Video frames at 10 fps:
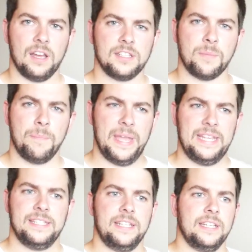it's
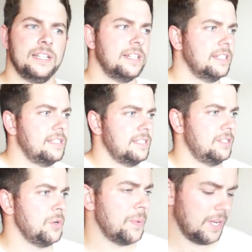amazing. It's
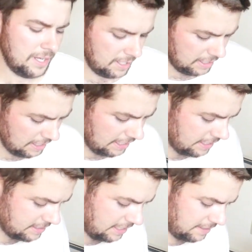super good. And like,
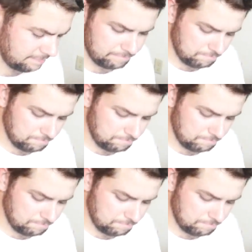it's like,